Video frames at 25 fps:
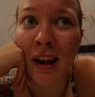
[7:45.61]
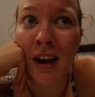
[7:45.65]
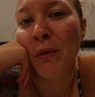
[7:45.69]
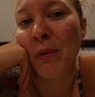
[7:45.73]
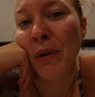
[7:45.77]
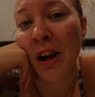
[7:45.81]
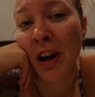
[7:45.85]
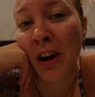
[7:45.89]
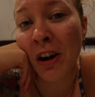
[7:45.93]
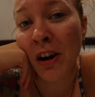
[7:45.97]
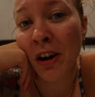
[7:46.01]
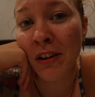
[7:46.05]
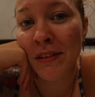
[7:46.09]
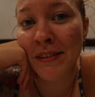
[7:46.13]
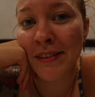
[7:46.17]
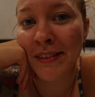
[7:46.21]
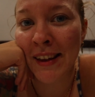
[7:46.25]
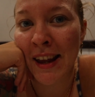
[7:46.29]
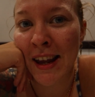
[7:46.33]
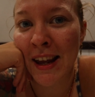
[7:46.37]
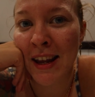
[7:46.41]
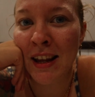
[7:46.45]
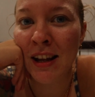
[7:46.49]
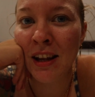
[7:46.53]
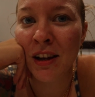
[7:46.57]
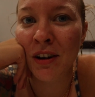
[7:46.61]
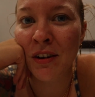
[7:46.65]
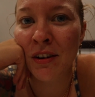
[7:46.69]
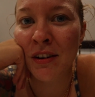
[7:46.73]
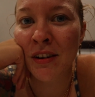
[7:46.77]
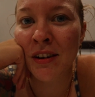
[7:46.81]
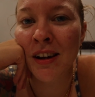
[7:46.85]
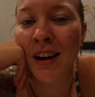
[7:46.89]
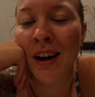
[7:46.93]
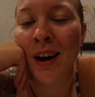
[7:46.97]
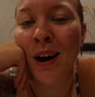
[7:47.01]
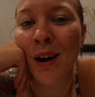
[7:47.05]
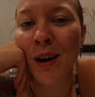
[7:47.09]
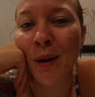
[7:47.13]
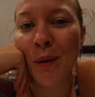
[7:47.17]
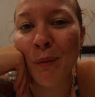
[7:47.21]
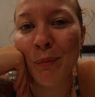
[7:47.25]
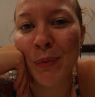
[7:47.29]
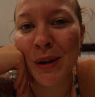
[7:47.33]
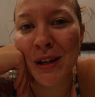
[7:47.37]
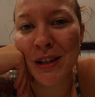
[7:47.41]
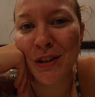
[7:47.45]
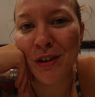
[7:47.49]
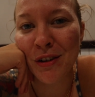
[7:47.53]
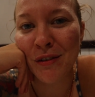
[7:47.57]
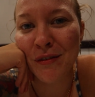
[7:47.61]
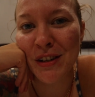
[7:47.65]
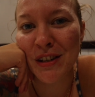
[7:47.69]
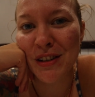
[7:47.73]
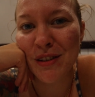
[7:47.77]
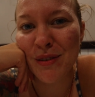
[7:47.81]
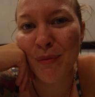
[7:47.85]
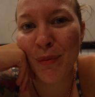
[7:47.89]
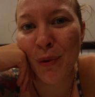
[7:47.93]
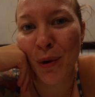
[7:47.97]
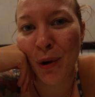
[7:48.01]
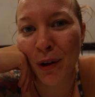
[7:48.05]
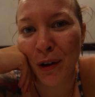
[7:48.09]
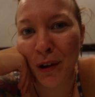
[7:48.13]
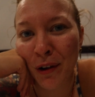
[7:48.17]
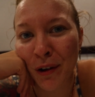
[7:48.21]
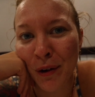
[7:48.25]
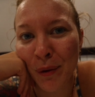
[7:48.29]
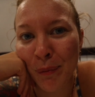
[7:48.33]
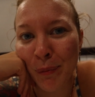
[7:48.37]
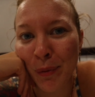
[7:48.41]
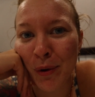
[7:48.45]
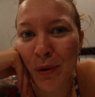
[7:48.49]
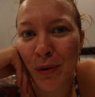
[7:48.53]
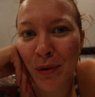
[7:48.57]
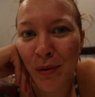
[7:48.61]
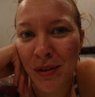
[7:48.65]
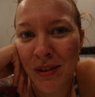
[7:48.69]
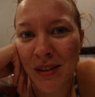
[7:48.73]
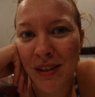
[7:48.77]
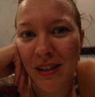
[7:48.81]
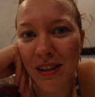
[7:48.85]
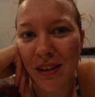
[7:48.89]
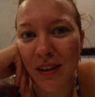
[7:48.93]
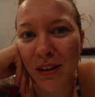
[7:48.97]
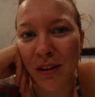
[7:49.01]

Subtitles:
We are staying on a bit of a smaller boat,